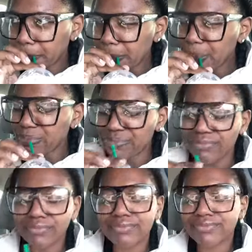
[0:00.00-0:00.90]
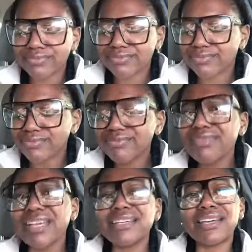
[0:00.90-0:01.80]
Mm.
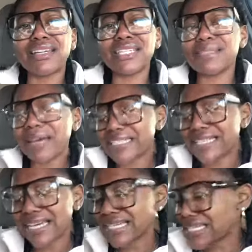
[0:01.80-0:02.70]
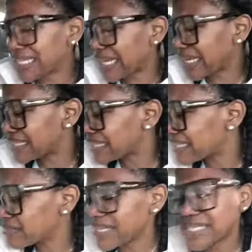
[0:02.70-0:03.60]
Yeah, this is my second to last.
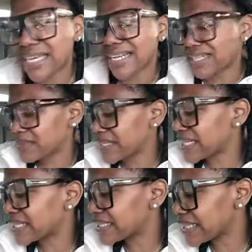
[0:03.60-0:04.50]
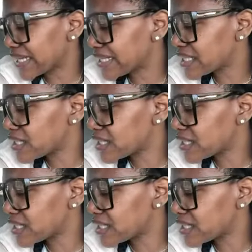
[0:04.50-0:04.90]
This my sec that's my second to last.